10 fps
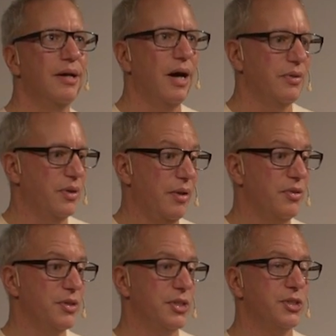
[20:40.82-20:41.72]
and
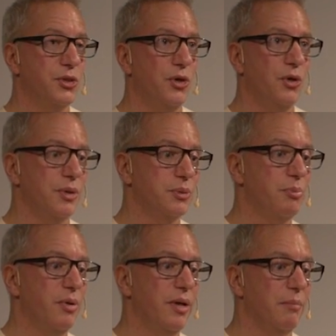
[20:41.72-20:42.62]
the stories were
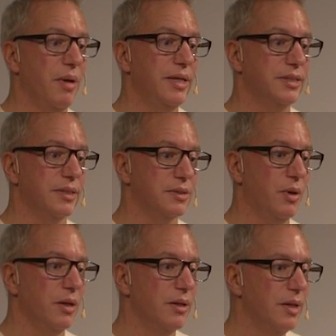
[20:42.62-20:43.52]
pretty amazing as
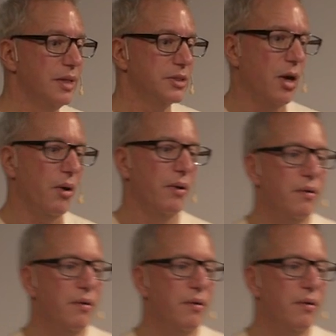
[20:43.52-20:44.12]
well. So